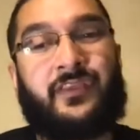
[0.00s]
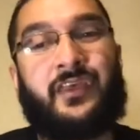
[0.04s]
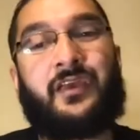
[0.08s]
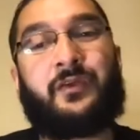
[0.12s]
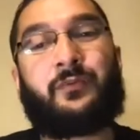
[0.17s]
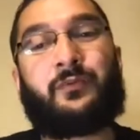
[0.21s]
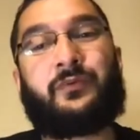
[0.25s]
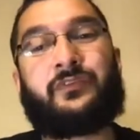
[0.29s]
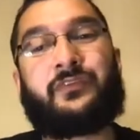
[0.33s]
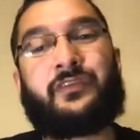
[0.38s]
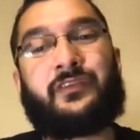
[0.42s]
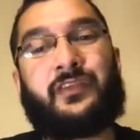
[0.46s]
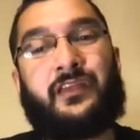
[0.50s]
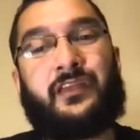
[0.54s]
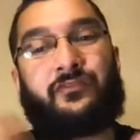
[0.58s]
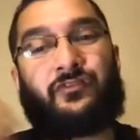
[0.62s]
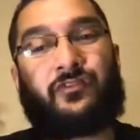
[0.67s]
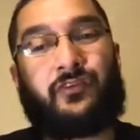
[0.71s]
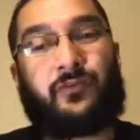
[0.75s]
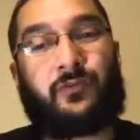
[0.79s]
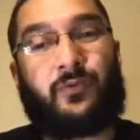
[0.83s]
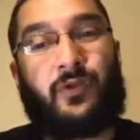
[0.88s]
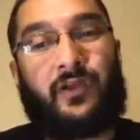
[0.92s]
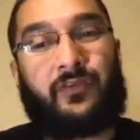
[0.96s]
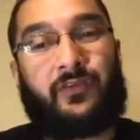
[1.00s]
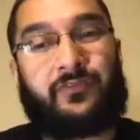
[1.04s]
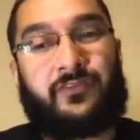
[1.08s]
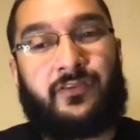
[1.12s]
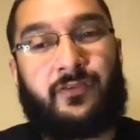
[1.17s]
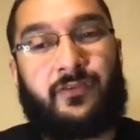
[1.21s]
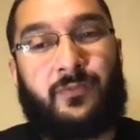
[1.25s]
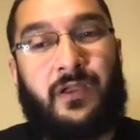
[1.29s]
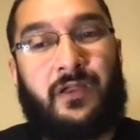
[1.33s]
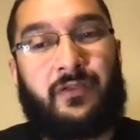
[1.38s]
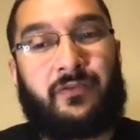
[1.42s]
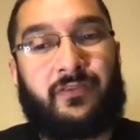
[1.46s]
we see that generosity
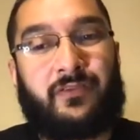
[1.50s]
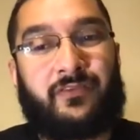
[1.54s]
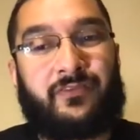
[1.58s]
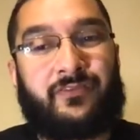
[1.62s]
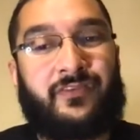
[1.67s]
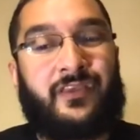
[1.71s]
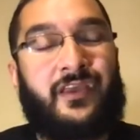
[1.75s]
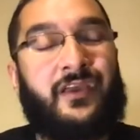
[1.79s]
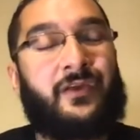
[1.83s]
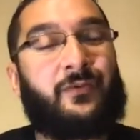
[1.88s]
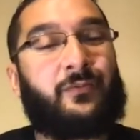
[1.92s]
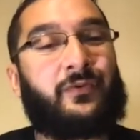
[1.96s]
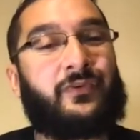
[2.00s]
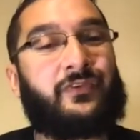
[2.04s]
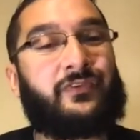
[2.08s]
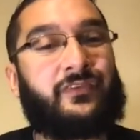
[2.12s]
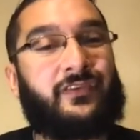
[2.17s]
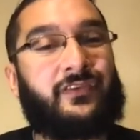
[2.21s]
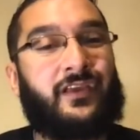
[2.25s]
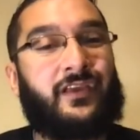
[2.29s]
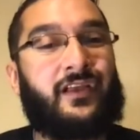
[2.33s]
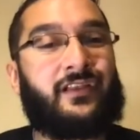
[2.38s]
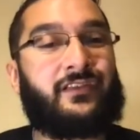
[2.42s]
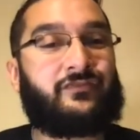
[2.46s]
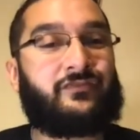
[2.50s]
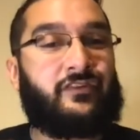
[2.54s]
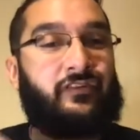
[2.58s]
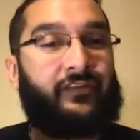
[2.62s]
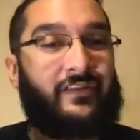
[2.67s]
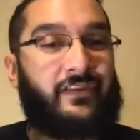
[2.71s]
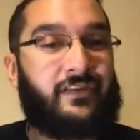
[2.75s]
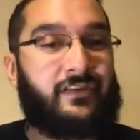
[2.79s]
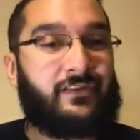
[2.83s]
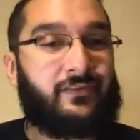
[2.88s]
around us. We see Al-Jaleel.